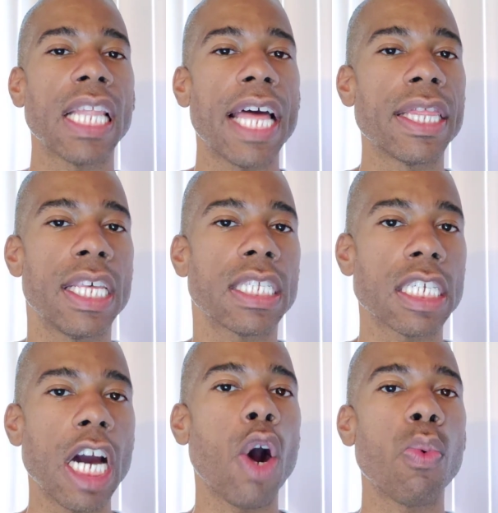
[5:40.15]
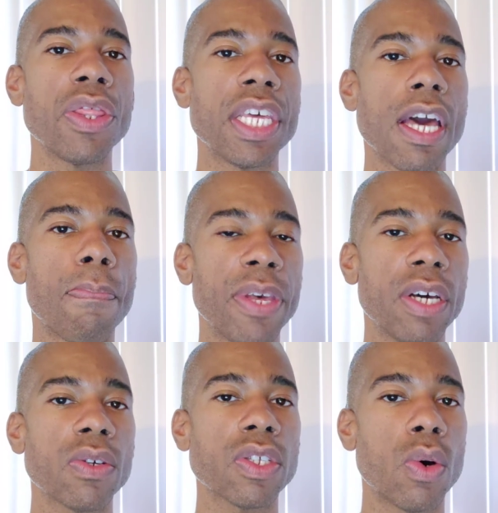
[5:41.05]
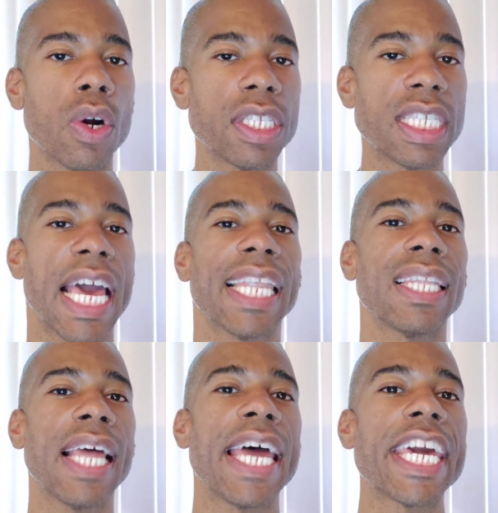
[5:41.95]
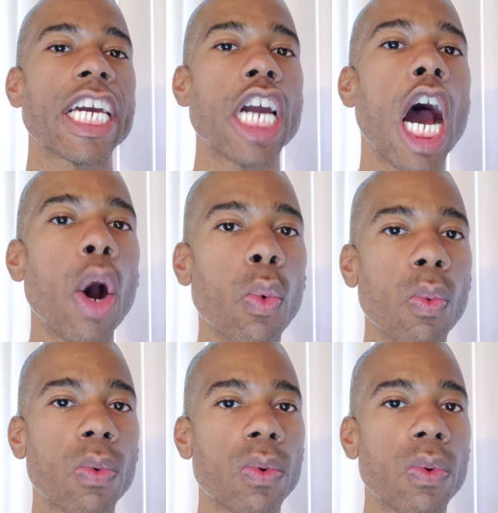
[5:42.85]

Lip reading: let this go when the appeals court said, let it go.